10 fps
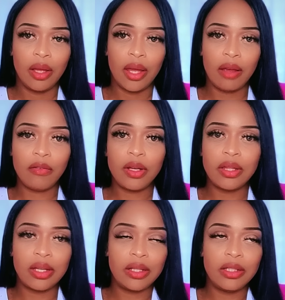
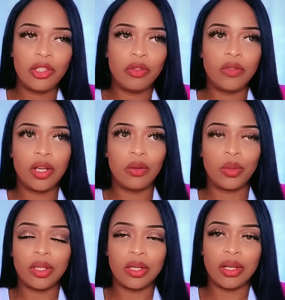Everything that you've done
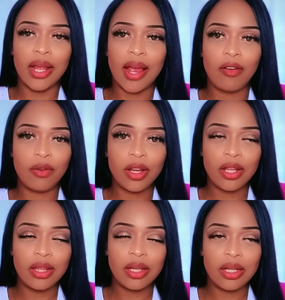within,
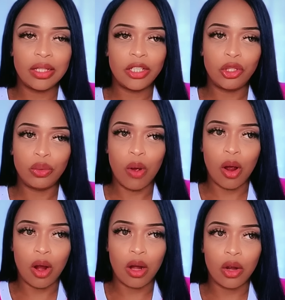everything that you
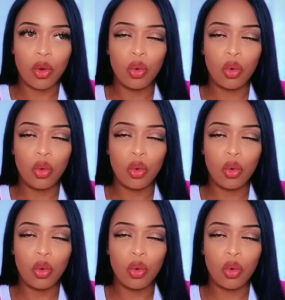are,